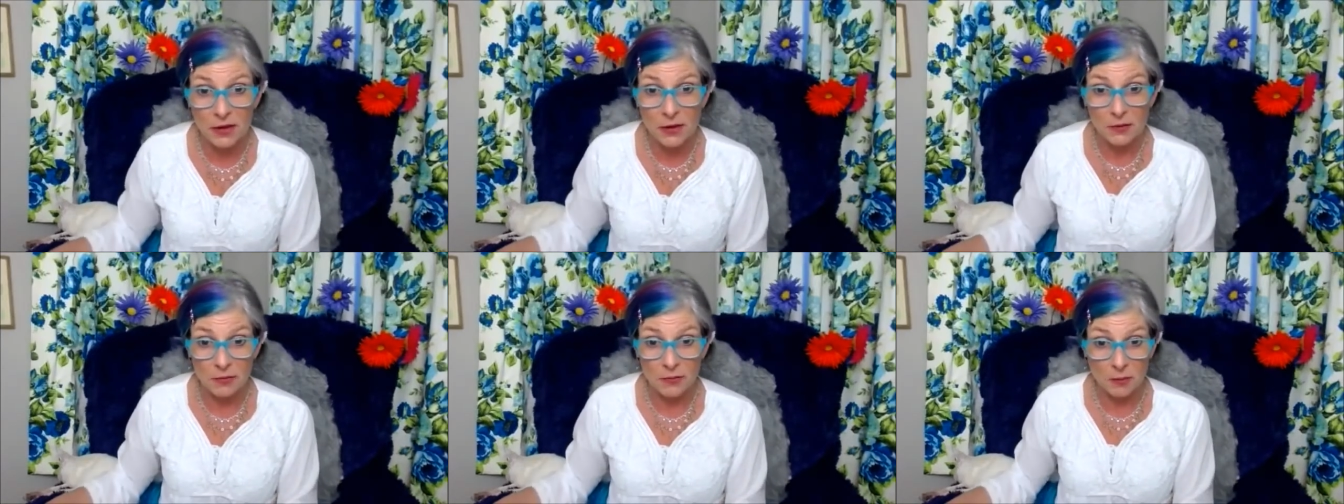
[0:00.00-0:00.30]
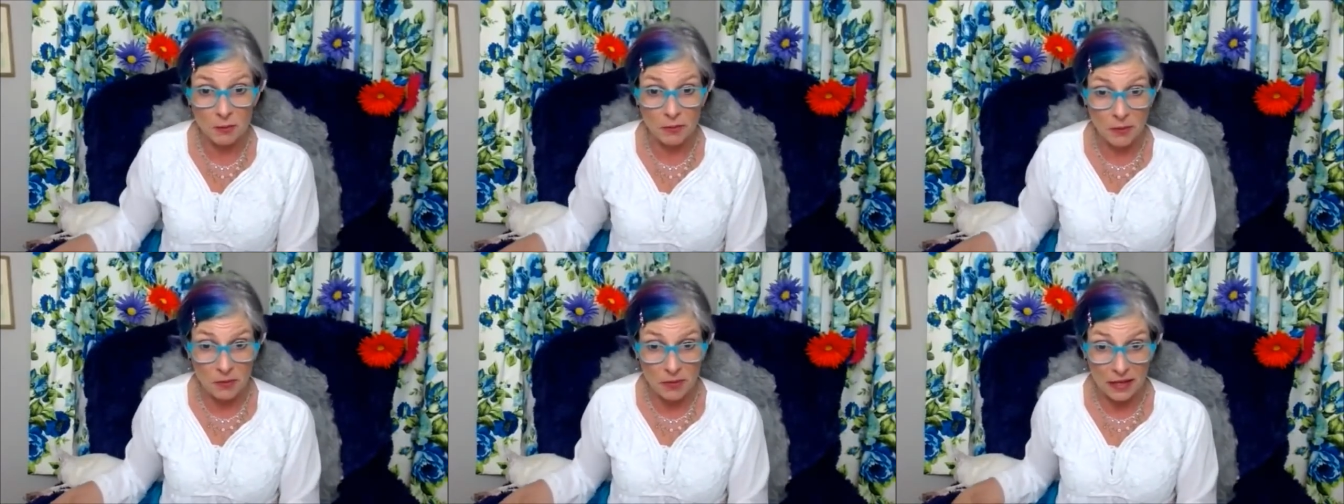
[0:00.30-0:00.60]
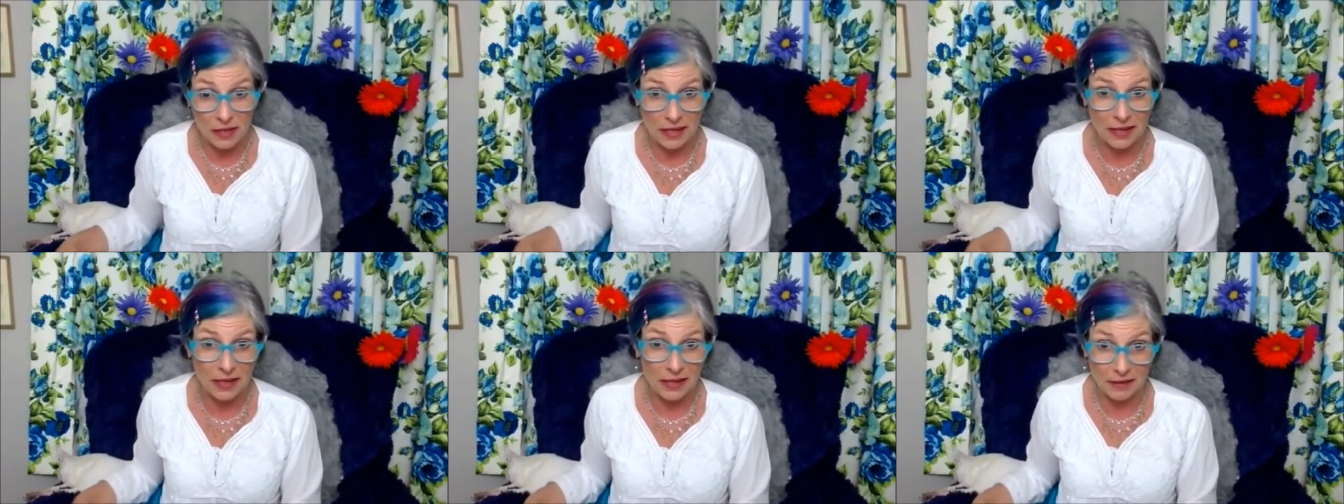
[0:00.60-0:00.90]
from the
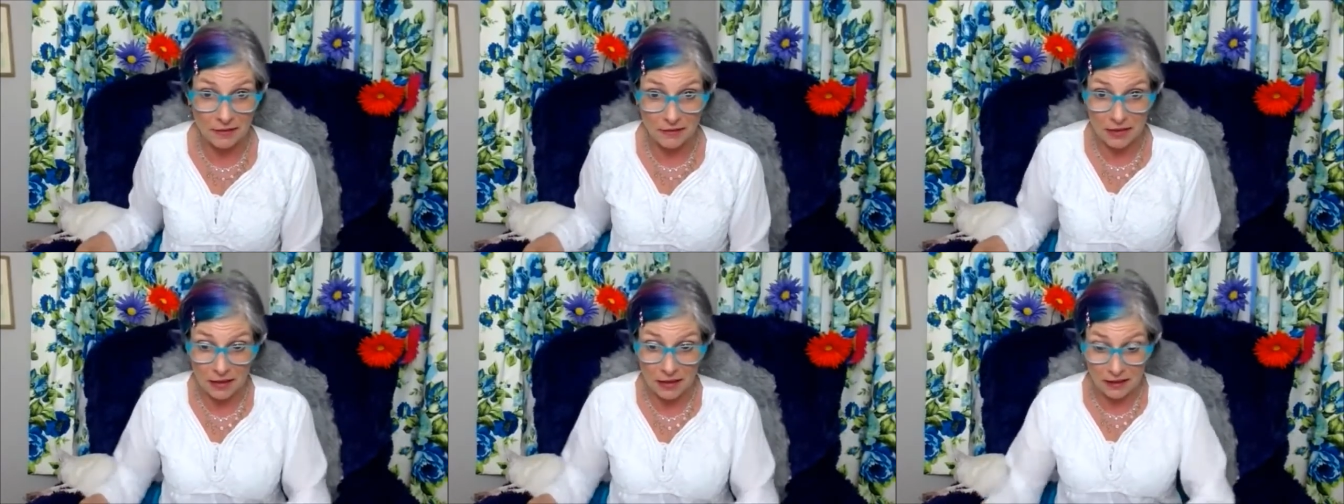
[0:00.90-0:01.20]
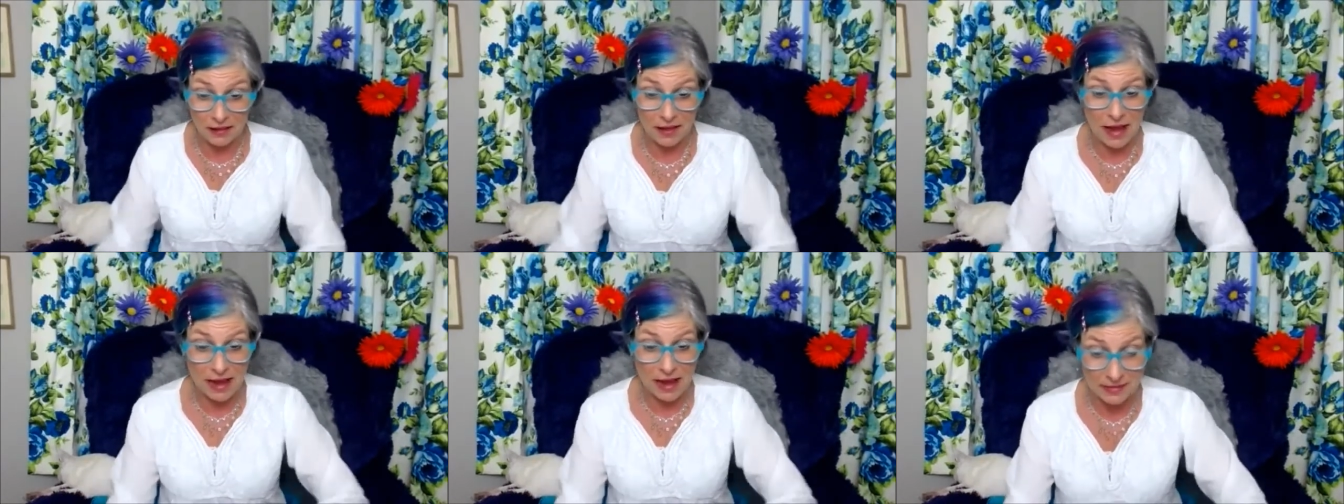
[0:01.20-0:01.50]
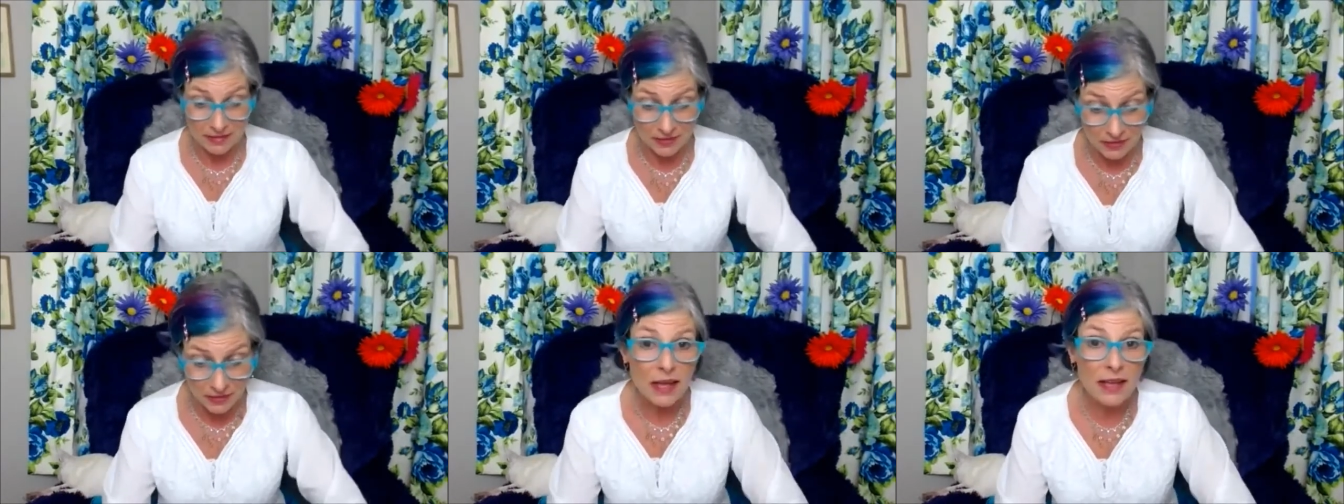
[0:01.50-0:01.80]
beginning of the
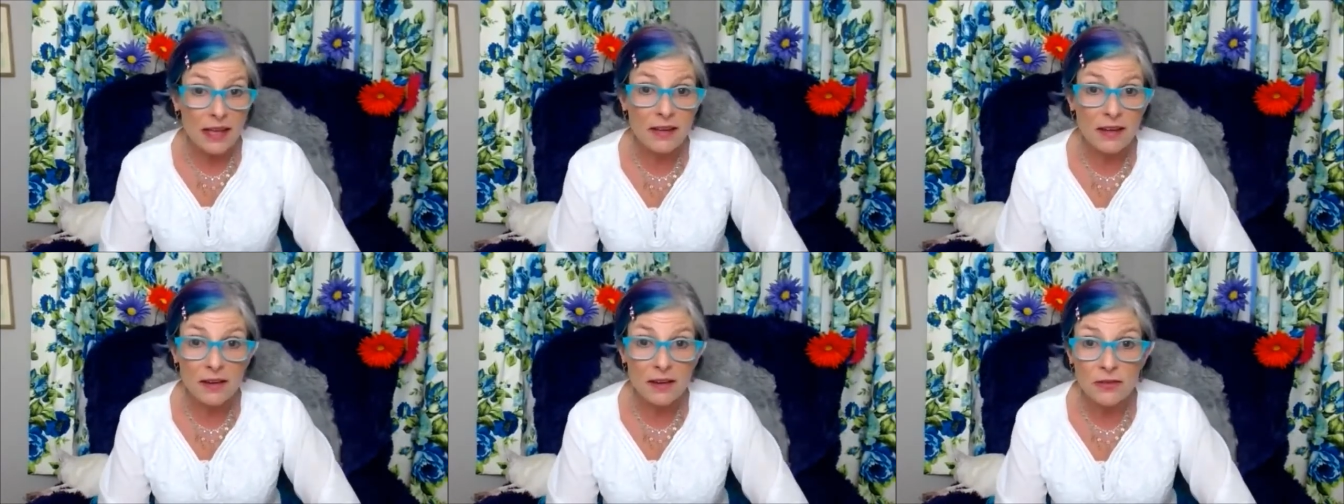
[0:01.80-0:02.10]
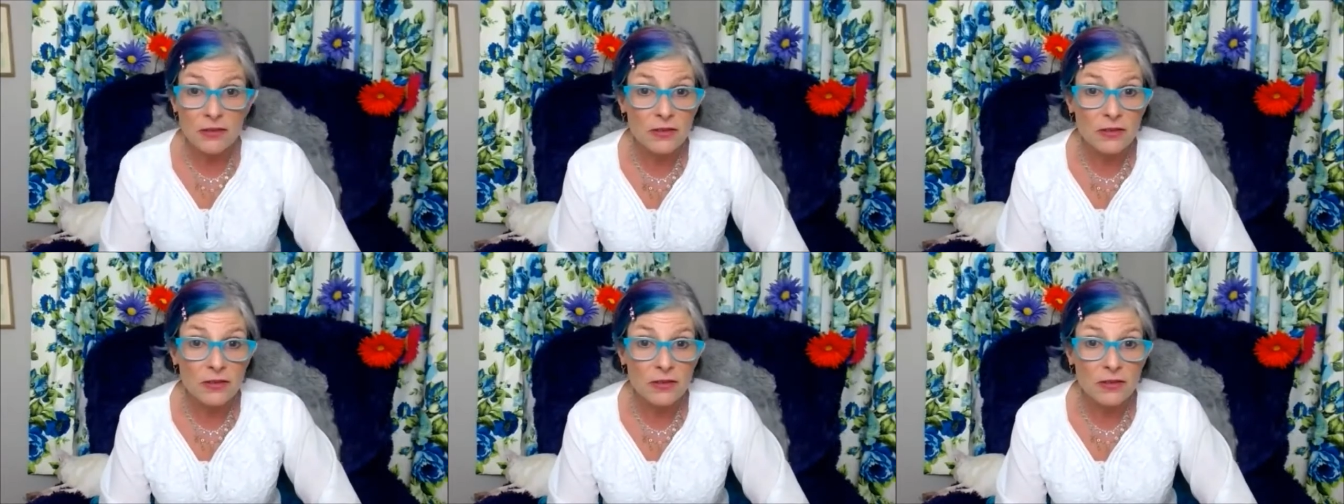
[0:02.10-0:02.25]
class. And